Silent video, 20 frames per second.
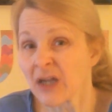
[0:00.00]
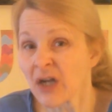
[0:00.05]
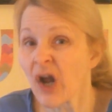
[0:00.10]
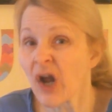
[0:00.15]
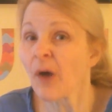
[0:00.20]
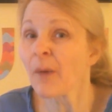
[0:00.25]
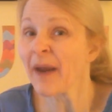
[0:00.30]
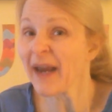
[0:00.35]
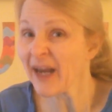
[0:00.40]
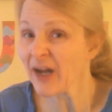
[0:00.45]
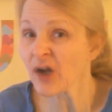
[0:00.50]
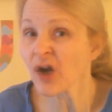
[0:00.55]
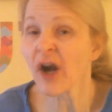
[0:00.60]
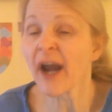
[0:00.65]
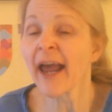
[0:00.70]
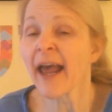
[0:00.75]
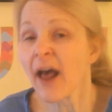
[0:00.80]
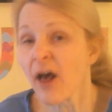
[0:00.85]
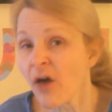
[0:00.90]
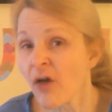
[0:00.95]
you know, inner
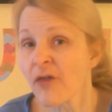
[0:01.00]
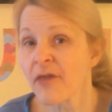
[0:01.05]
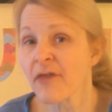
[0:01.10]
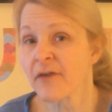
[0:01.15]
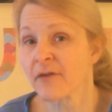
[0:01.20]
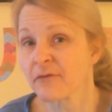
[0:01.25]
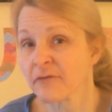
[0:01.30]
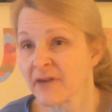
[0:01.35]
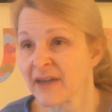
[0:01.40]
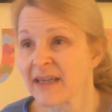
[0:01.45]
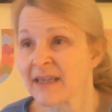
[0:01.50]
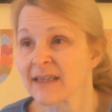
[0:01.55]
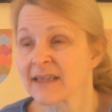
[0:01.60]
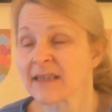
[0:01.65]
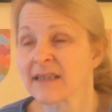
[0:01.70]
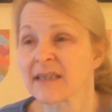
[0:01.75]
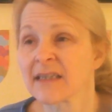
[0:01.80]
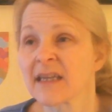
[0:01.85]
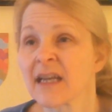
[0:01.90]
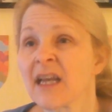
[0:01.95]
health
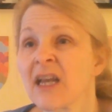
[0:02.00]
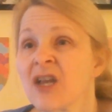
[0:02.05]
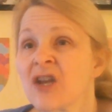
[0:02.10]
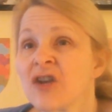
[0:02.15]
reasons.